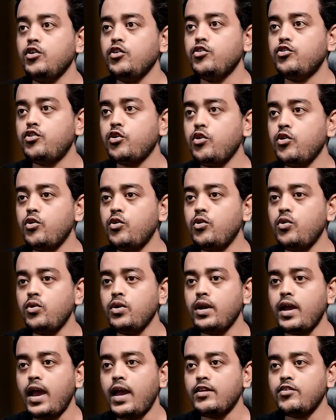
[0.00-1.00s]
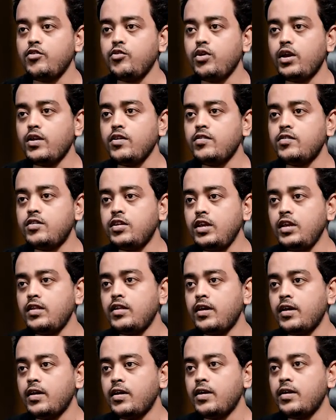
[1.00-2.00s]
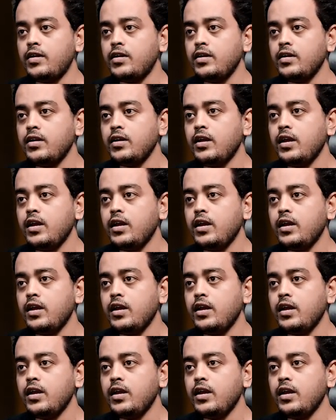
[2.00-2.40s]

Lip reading: So as you can see here,